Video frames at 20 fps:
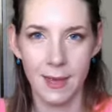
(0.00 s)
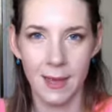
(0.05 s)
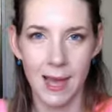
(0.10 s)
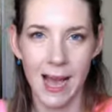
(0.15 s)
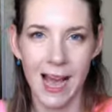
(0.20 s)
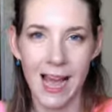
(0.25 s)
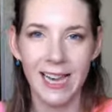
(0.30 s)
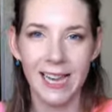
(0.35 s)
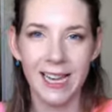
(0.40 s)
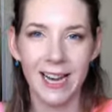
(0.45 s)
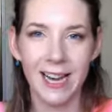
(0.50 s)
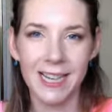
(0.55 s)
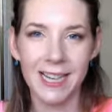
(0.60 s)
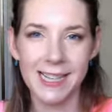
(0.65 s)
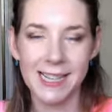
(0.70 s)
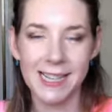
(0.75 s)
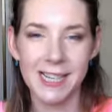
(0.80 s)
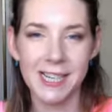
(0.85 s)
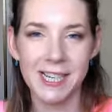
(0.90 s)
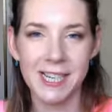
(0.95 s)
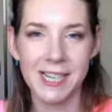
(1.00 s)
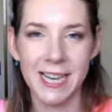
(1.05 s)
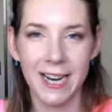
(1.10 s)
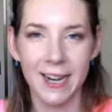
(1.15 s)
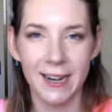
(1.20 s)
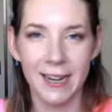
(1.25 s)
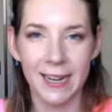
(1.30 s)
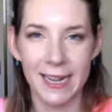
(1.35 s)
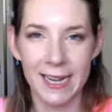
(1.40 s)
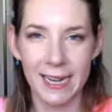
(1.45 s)
Hi guys, it's
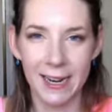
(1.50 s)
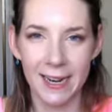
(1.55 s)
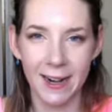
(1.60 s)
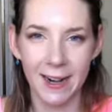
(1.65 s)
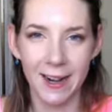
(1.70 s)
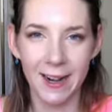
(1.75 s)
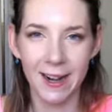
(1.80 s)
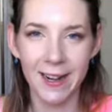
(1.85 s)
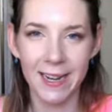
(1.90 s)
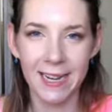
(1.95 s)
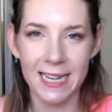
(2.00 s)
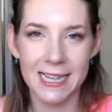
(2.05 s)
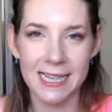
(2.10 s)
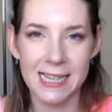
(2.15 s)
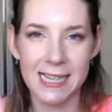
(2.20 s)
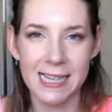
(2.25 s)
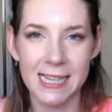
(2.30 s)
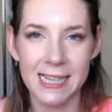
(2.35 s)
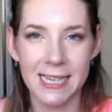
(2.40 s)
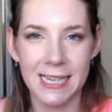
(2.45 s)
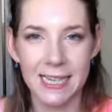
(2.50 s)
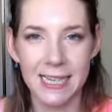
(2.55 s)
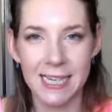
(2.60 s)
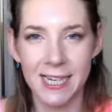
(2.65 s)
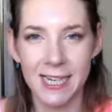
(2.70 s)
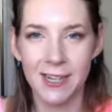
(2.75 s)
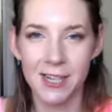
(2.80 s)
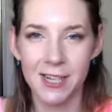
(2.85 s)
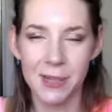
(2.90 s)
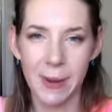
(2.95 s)
Sherri here. It's
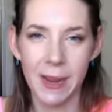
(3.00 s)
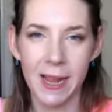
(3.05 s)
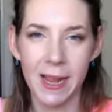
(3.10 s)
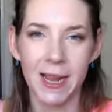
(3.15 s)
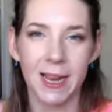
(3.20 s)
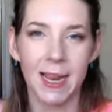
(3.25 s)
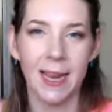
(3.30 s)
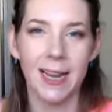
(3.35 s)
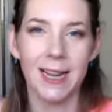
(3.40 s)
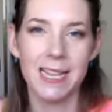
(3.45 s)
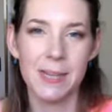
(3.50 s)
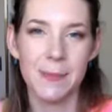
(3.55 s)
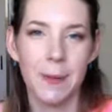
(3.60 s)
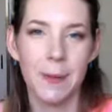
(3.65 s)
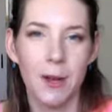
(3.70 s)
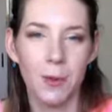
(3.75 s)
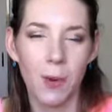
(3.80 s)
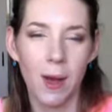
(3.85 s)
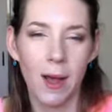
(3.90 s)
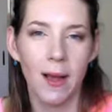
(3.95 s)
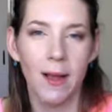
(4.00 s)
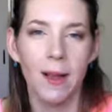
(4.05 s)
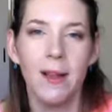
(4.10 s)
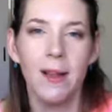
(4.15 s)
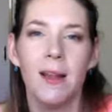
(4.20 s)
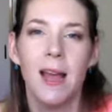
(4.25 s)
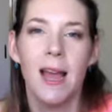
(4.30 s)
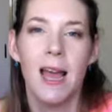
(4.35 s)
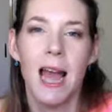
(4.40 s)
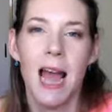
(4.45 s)
T-Share in Japan, and it's been a while.
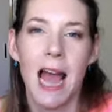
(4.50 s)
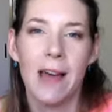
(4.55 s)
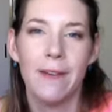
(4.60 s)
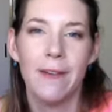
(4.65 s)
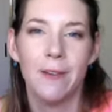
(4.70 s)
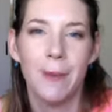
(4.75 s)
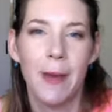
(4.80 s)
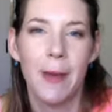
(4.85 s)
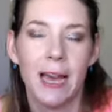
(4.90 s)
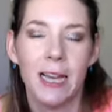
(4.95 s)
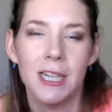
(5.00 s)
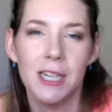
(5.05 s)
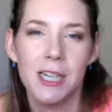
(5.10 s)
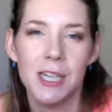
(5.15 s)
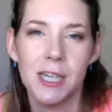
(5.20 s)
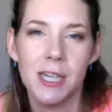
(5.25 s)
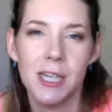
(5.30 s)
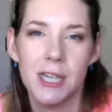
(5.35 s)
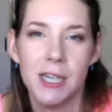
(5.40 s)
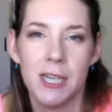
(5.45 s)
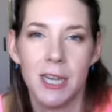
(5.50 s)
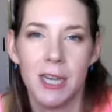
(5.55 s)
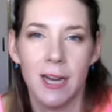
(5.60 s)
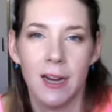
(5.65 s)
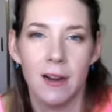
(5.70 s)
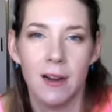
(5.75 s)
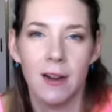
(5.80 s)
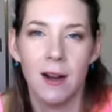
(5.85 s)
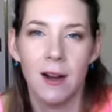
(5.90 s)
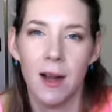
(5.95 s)
I have a package to
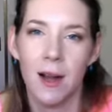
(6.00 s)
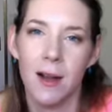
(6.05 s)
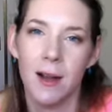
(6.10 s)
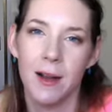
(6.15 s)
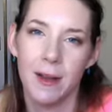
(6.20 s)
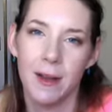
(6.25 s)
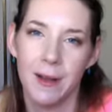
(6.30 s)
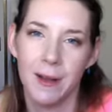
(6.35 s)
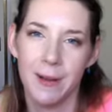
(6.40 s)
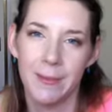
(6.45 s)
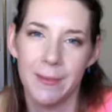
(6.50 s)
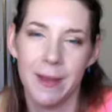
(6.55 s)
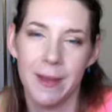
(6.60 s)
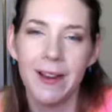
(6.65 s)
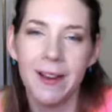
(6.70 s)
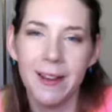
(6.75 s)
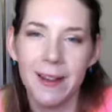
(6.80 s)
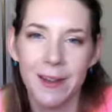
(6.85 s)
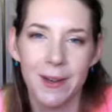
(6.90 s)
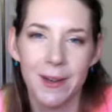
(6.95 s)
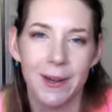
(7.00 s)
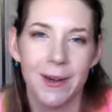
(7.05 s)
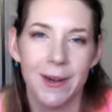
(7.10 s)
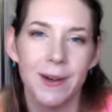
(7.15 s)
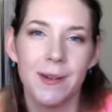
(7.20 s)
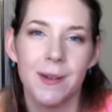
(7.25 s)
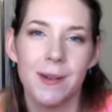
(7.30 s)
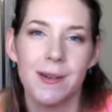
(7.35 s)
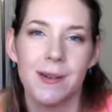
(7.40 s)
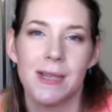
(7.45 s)
share.
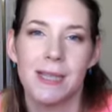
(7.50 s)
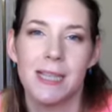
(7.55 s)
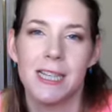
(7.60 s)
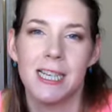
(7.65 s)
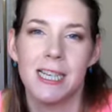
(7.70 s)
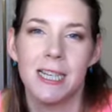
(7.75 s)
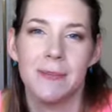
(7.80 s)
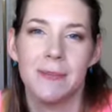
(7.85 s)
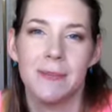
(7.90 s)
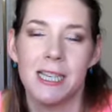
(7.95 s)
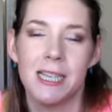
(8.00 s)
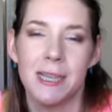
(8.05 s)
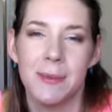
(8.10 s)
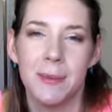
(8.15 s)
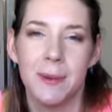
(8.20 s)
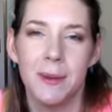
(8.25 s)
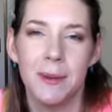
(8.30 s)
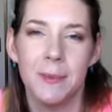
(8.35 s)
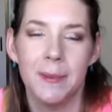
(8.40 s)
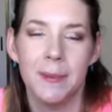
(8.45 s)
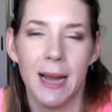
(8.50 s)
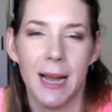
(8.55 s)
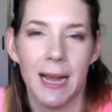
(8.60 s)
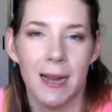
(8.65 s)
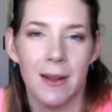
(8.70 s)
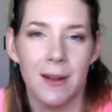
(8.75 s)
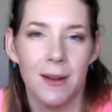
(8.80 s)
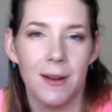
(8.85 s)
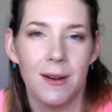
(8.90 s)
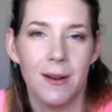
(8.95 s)
Mariko, who's
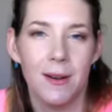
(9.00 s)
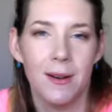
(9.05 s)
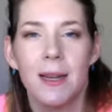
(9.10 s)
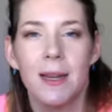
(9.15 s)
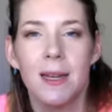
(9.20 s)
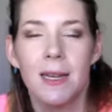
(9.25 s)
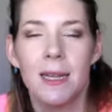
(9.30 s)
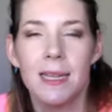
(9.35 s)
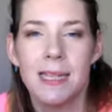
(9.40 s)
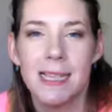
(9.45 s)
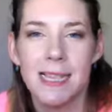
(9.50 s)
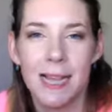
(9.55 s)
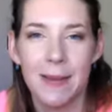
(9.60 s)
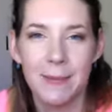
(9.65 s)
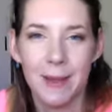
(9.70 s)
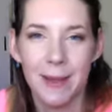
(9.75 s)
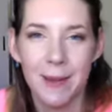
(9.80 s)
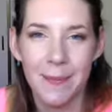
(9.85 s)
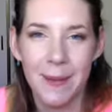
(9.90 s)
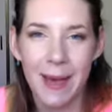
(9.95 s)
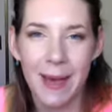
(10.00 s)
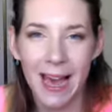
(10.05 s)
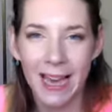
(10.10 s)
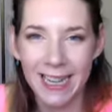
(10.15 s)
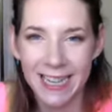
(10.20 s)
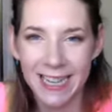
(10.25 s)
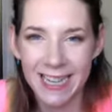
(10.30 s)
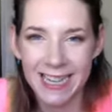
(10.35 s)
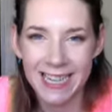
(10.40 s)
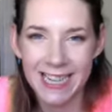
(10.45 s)
chibichibiandmilo, sent me a
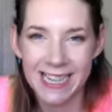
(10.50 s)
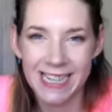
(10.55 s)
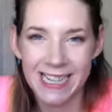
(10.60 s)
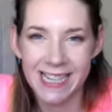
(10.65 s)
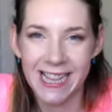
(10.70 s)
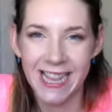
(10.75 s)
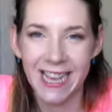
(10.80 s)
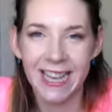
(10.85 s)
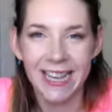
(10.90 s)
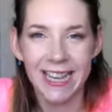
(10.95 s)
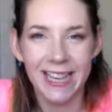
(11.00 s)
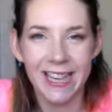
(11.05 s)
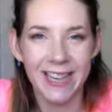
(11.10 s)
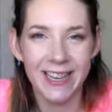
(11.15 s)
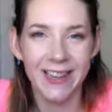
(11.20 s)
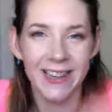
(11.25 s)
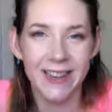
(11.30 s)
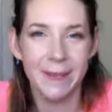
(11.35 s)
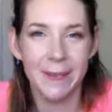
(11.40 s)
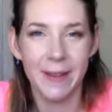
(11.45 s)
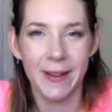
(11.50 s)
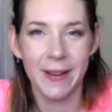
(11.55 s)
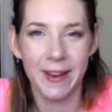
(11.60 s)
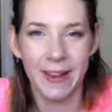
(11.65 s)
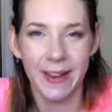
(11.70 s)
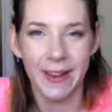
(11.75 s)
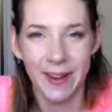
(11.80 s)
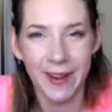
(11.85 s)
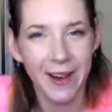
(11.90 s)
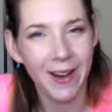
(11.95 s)
package. Thank you,
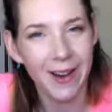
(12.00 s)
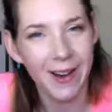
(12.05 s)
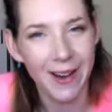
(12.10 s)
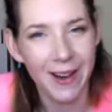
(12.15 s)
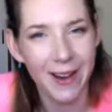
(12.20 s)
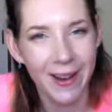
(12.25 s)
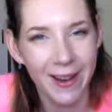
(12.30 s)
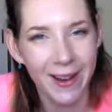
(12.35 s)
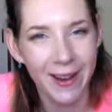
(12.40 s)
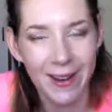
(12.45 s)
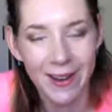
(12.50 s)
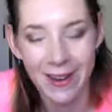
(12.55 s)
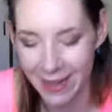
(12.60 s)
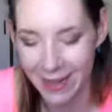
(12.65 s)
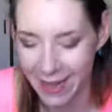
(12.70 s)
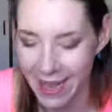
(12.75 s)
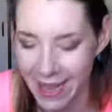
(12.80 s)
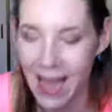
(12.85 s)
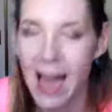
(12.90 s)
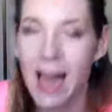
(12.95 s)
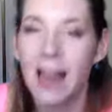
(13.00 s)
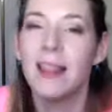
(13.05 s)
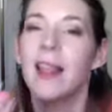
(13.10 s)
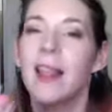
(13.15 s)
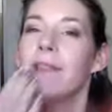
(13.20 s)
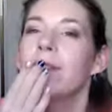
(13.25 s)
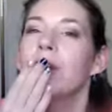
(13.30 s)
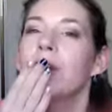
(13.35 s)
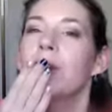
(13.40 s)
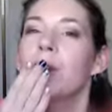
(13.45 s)
Mariko.
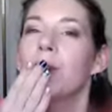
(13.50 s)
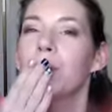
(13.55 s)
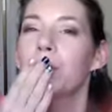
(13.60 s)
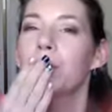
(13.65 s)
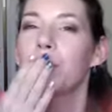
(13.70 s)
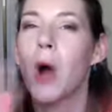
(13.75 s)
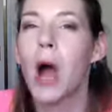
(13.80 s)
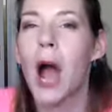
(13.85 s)
Love you.